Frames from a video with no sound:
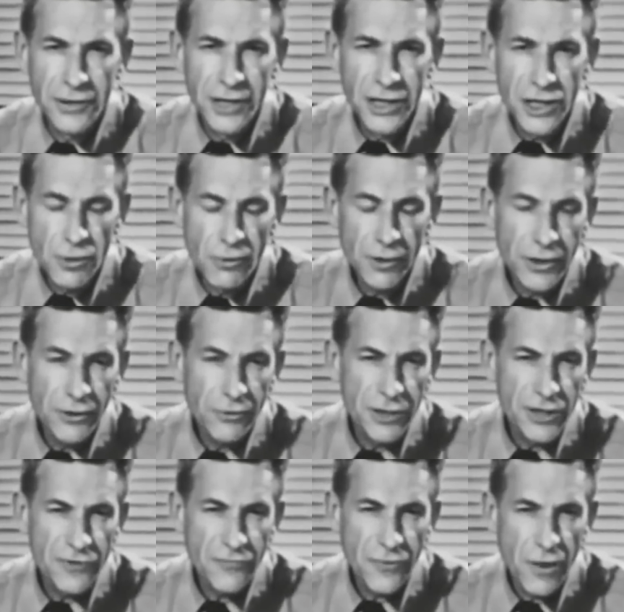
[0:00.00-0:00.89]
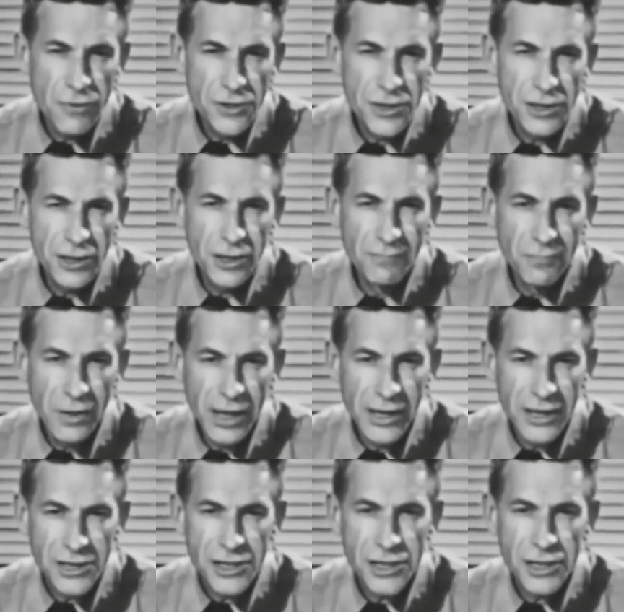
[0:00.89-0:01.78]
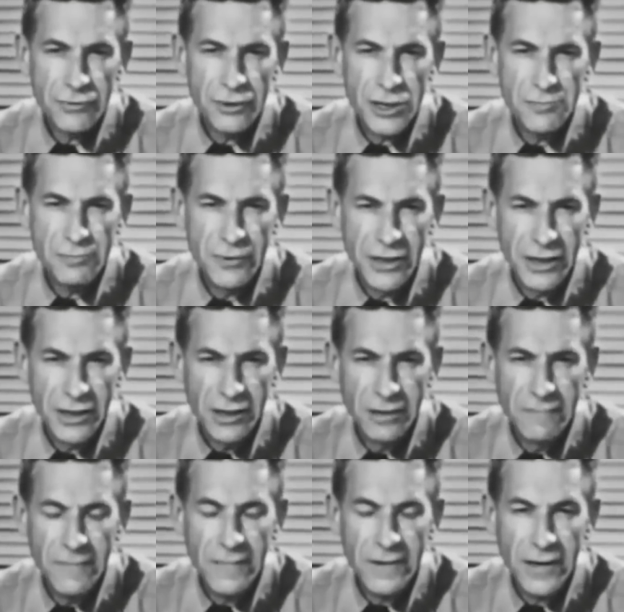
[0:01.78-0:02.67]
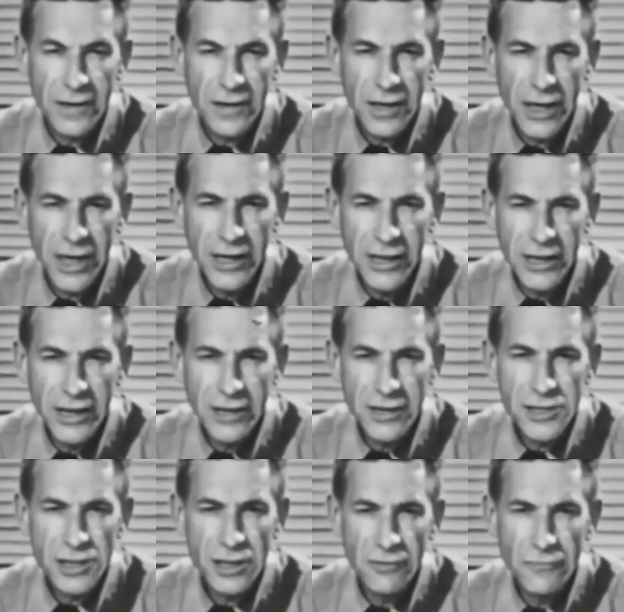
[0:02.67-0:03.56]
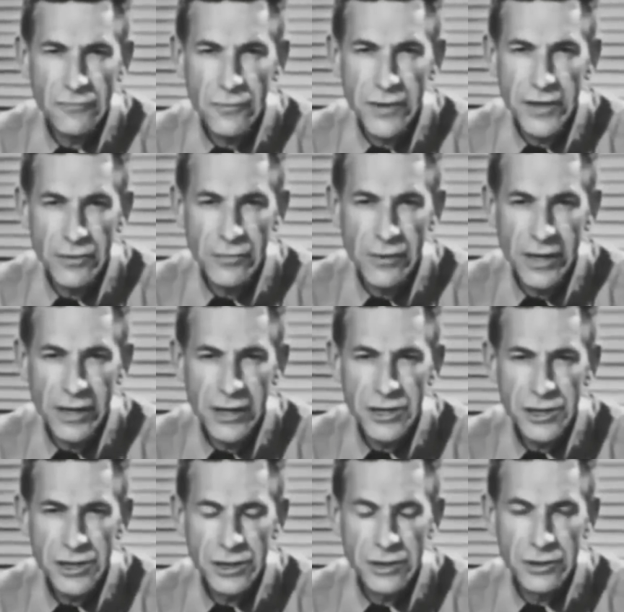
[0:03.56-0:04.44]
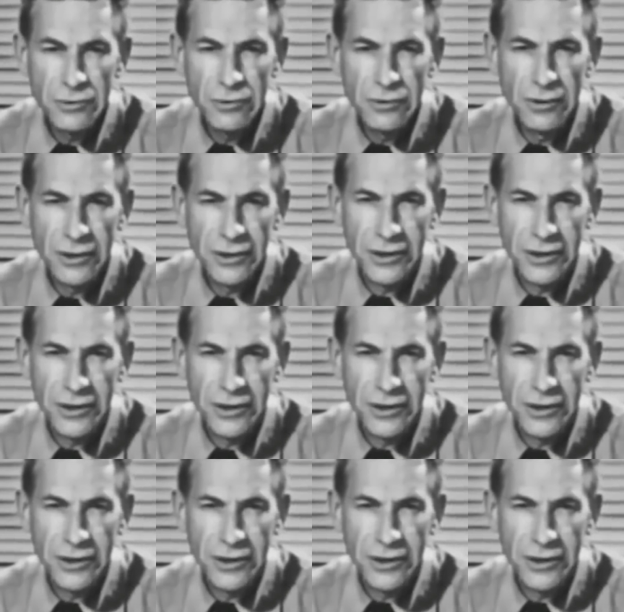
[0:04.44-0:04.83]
The disorder is frozen in place, so to speak, and can't get itself rearranged into